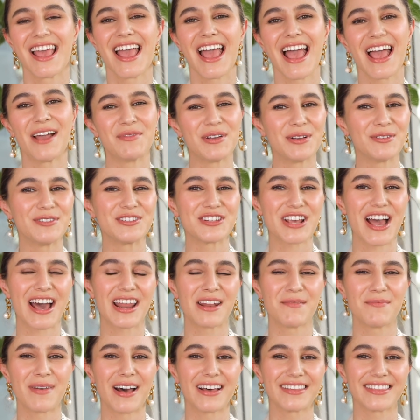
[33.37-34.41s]
and we will chat
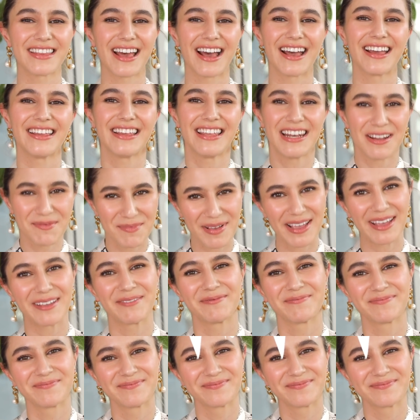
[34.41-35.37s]
about that in a bit.